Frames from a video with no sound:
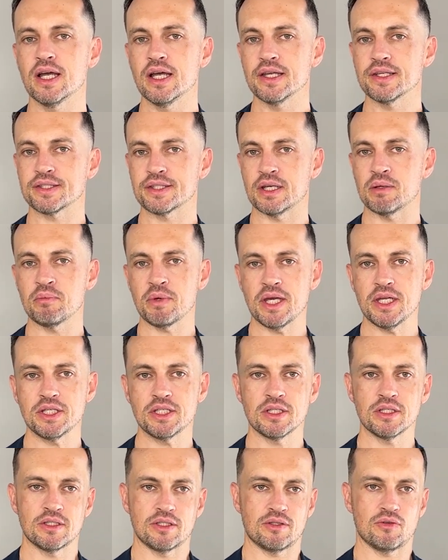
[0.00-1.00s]
Some
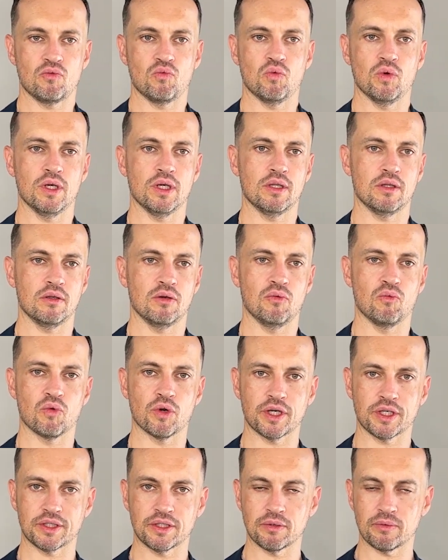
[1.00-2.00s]
agents will
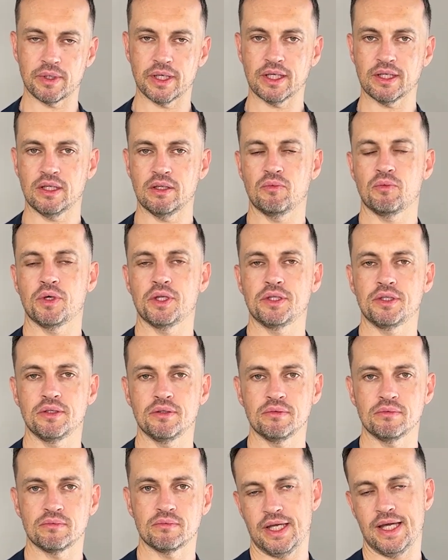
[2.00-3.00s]
work directly with
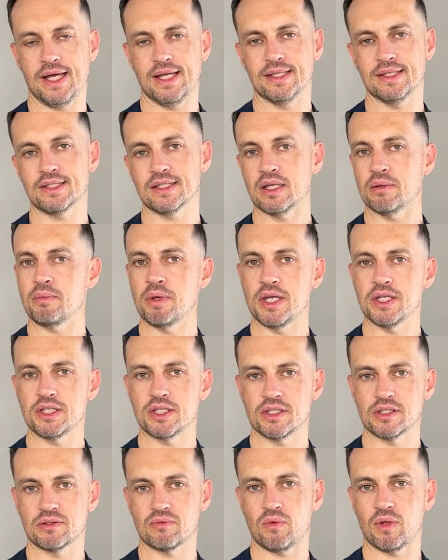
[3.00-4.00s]
you, and some
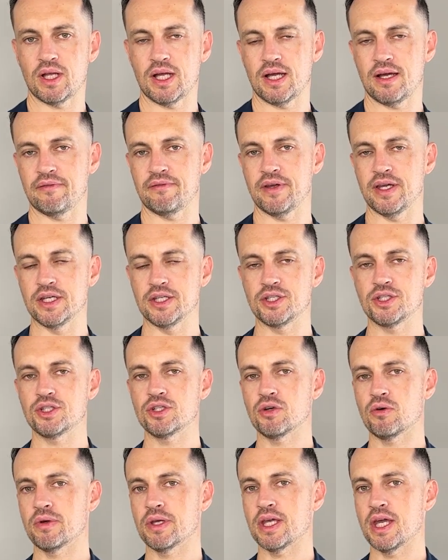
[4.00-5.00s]
agents will have a
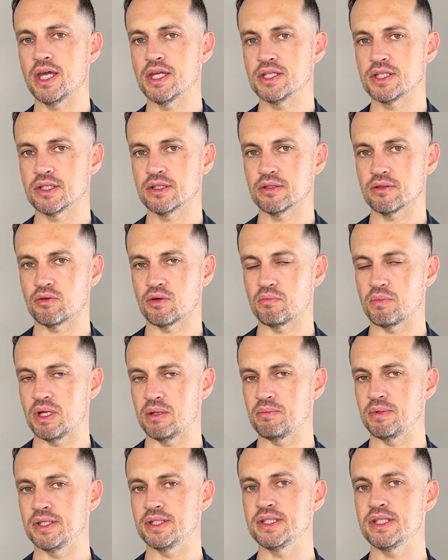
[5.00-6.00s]
showing agent or
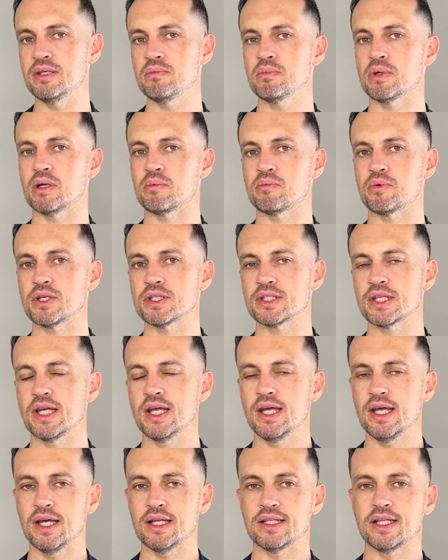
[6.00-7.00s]
maybe team members
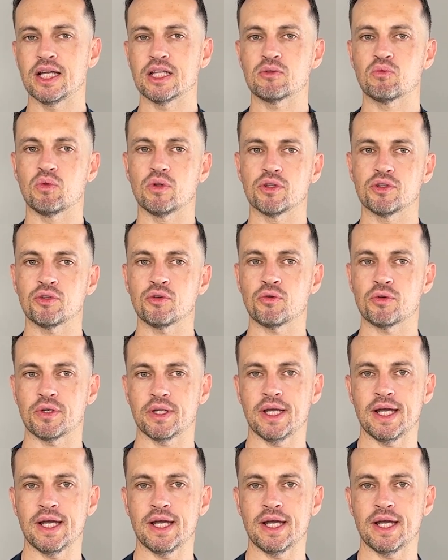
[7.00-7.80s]
that will tour the